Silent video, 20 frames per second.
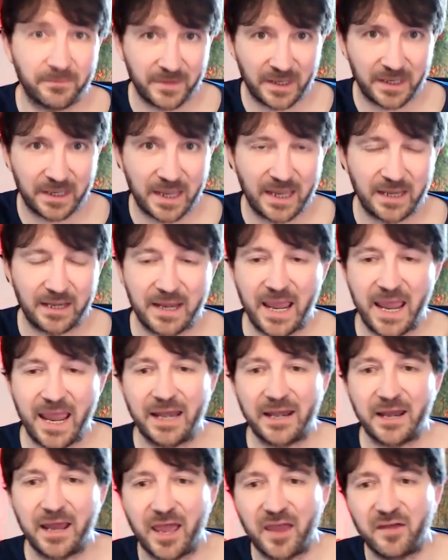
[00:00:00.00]
Again,
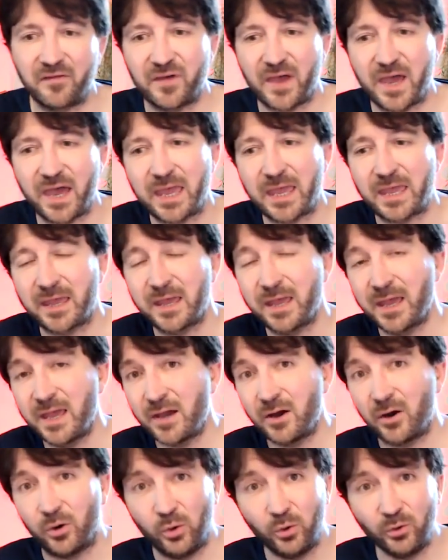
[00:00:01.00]
NFA.
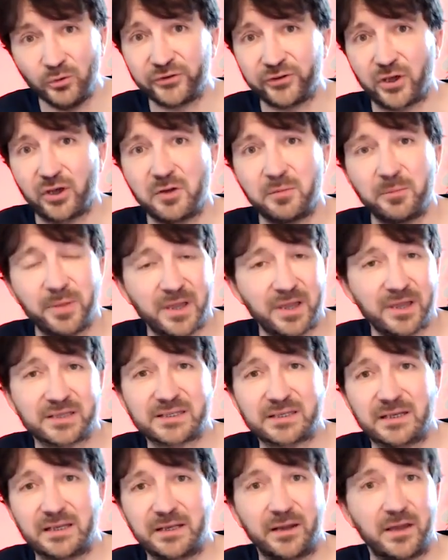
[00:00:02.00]
Also,
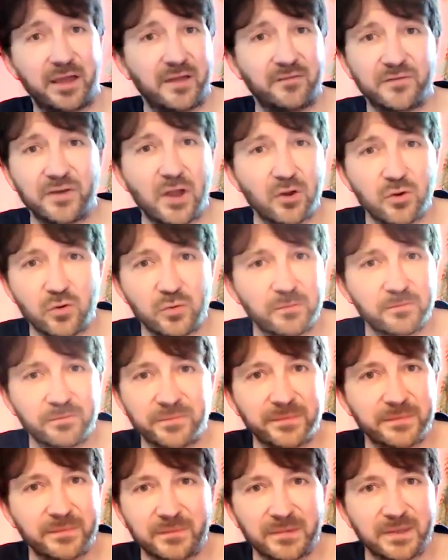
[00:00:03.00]
personally, and I have no
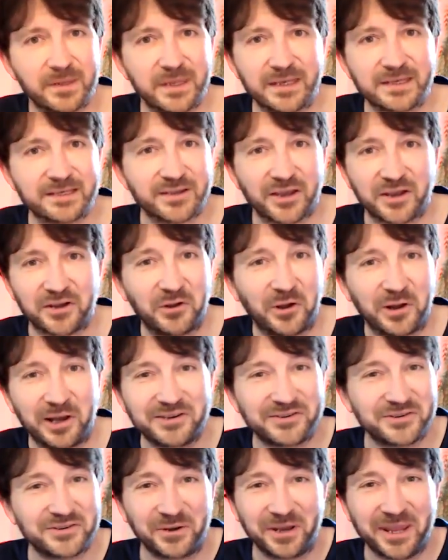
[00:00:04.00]
inside
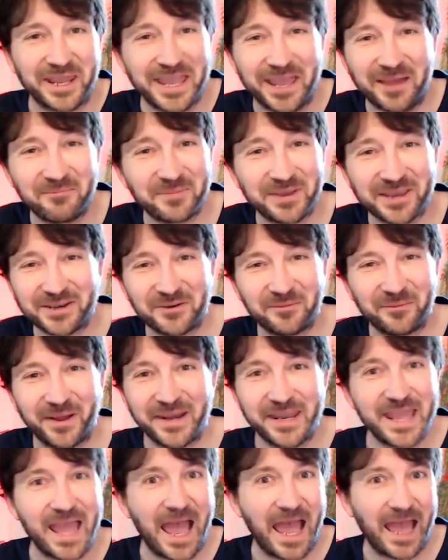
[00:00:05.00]
knowledge on
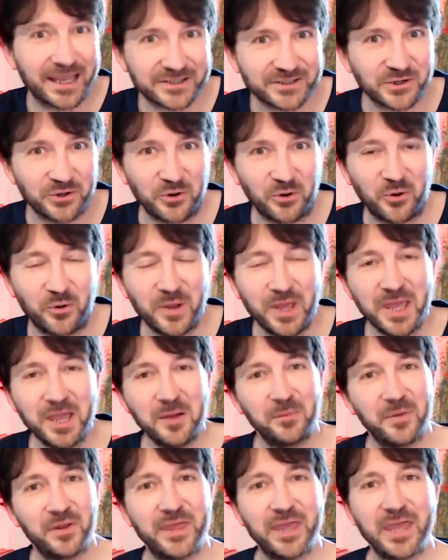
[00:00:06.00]
EMP.money at all,
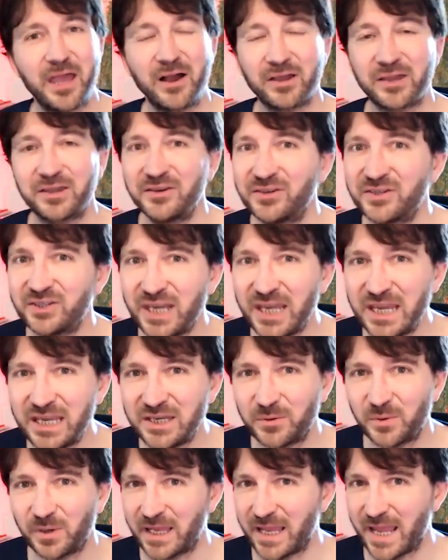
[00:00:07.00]
but they are
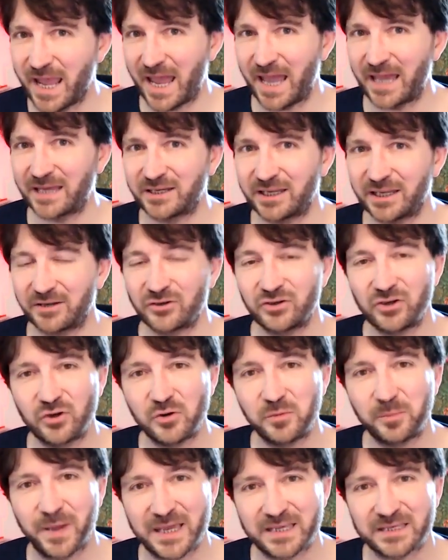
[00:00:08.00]
continually adding new
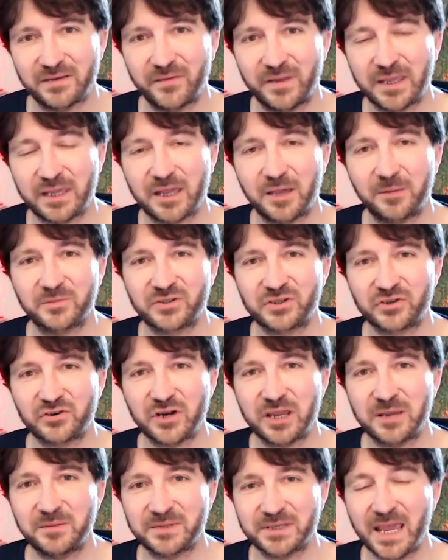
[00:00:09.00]
passive income
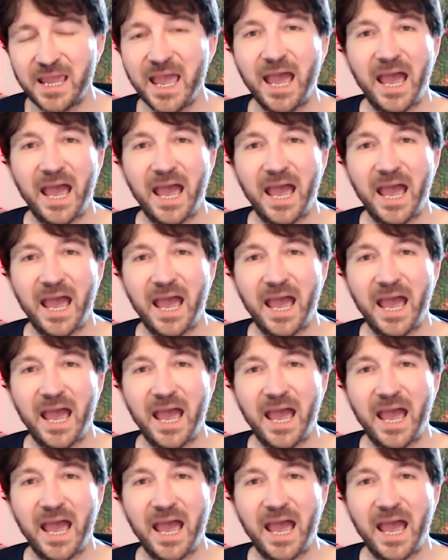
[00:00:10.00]
streams.